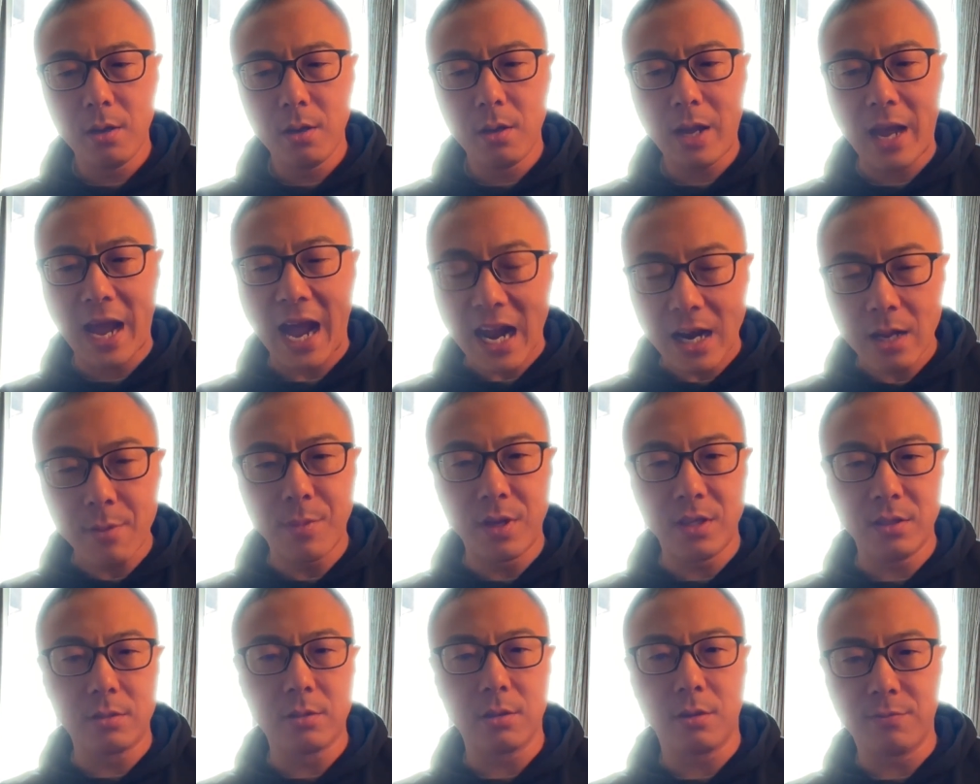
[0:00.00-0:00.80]

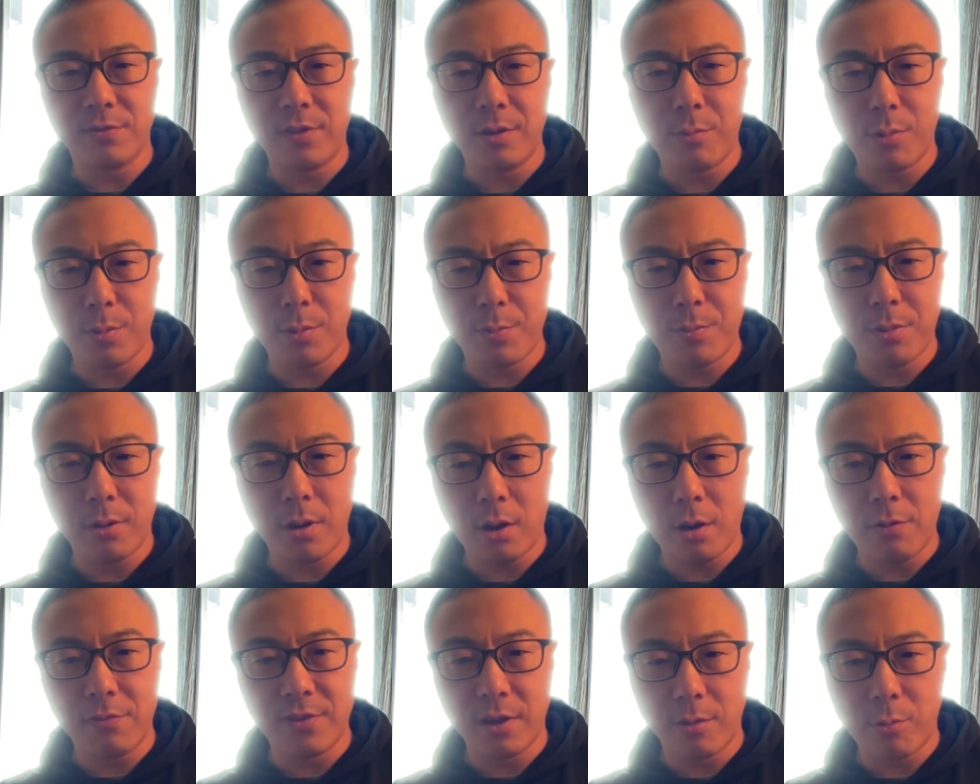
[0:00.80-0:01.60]
elements of the
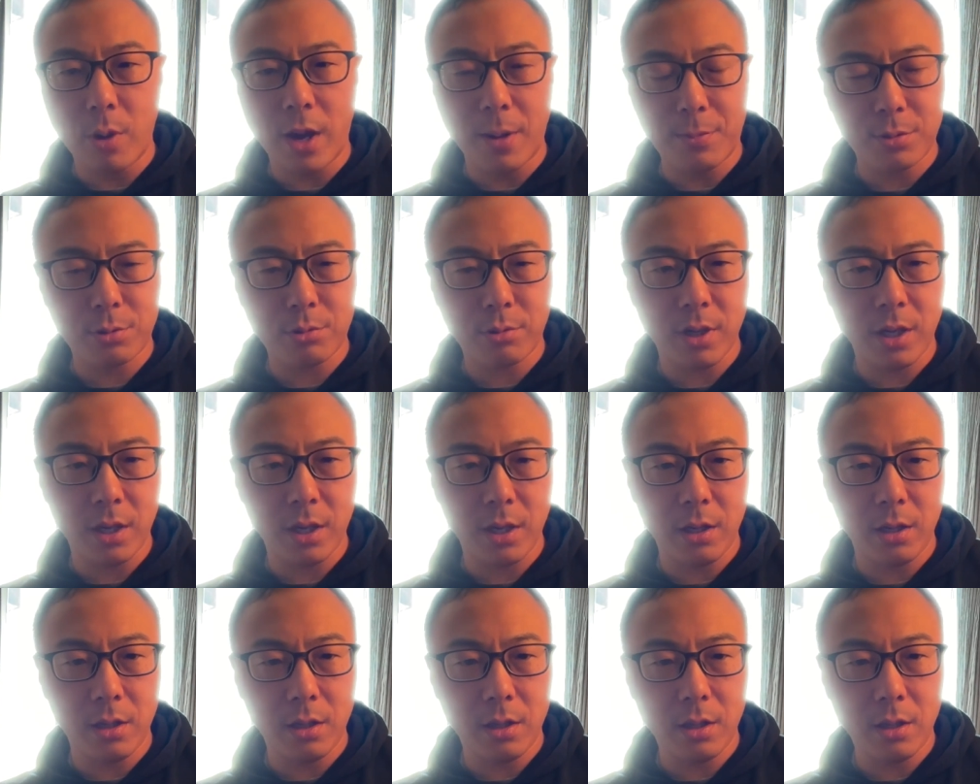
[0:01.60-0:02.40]

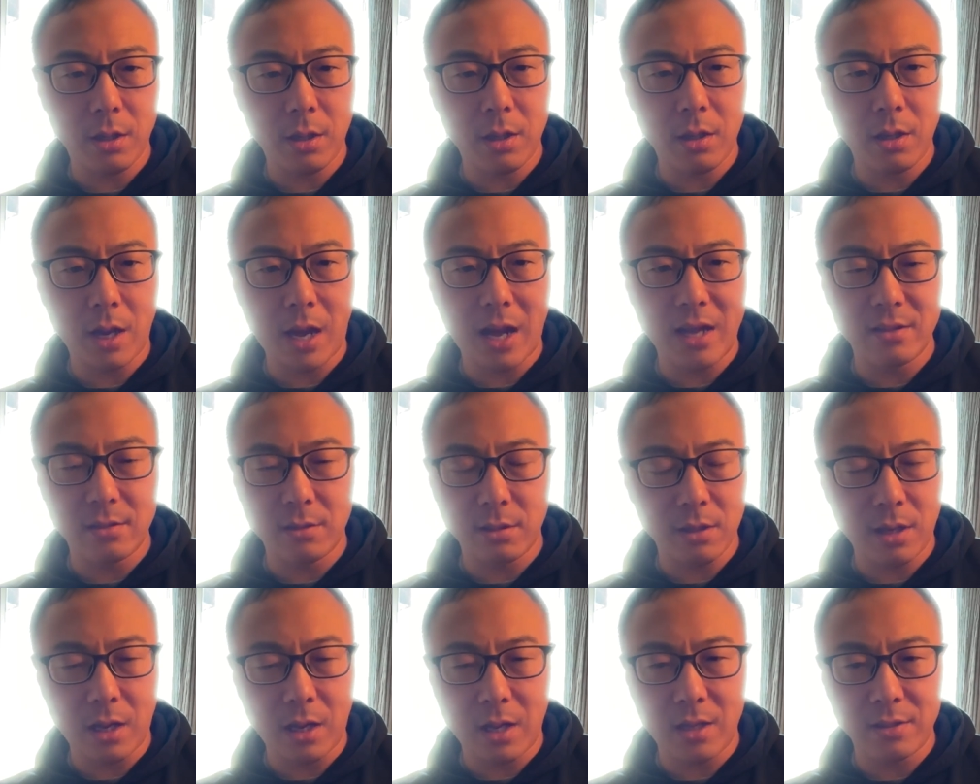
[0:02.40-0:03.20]
Web3 as
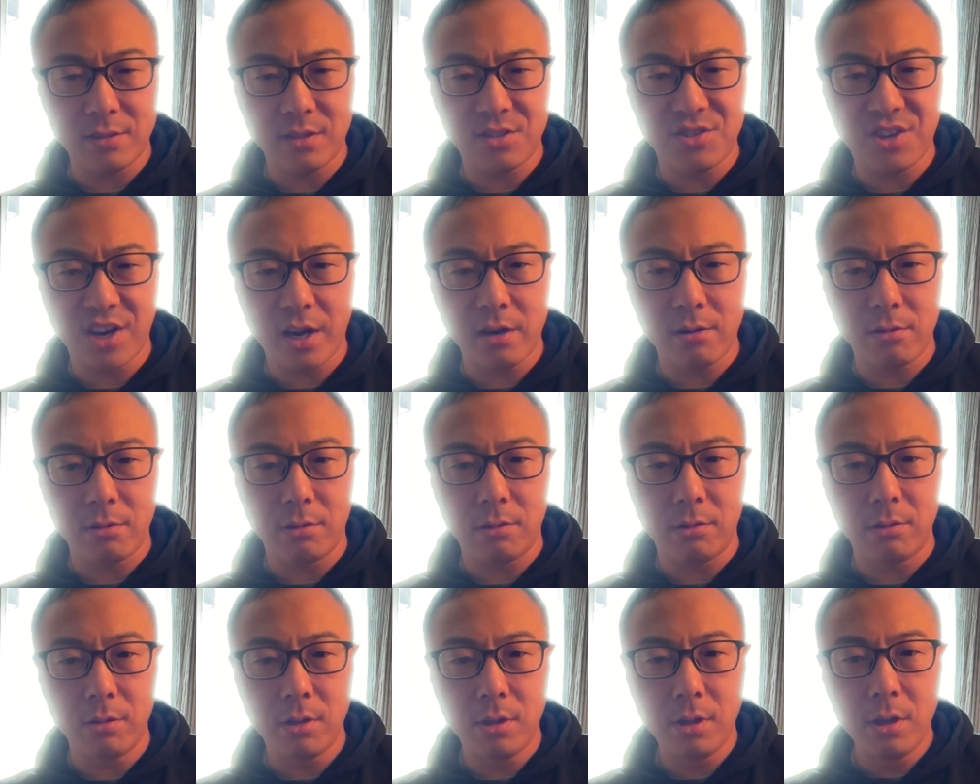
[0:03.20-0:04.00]
a general.